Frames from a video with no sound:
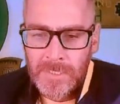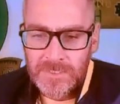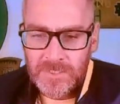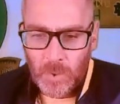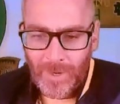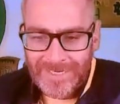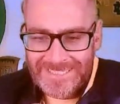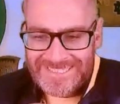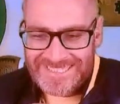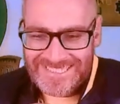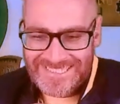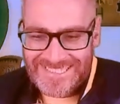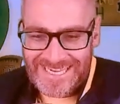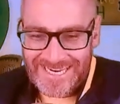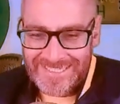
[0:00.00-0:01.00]

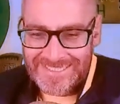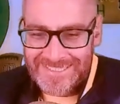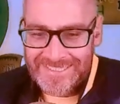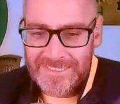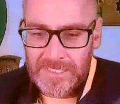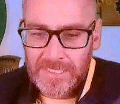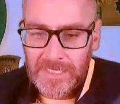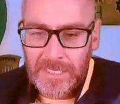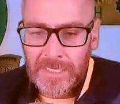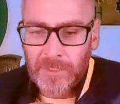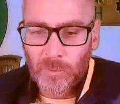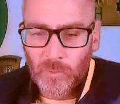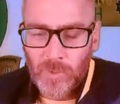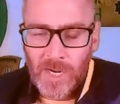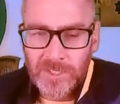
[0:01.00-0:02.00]
26th
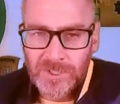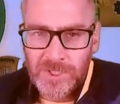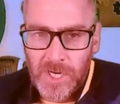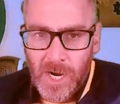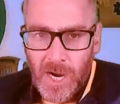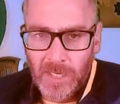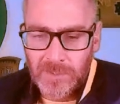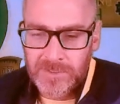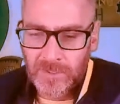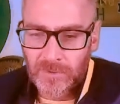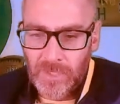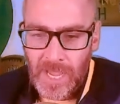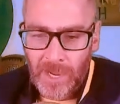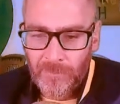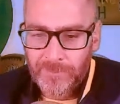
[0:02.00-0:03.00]
in rush yards
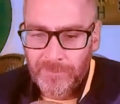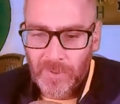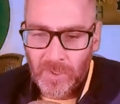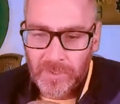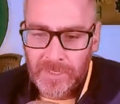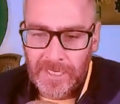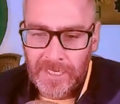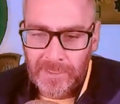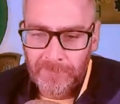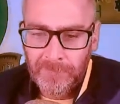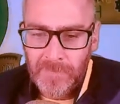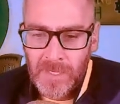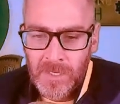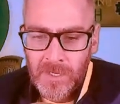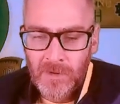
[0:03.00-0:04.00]
allowed per game,
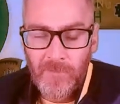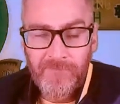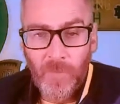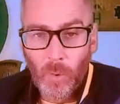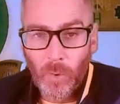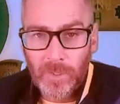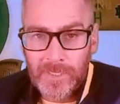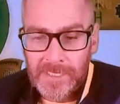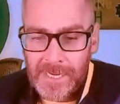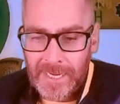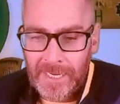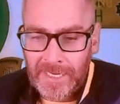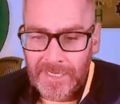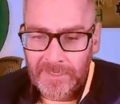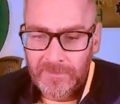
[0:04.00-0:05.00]

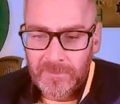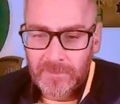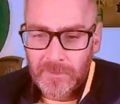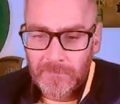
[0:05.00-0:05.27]
48th,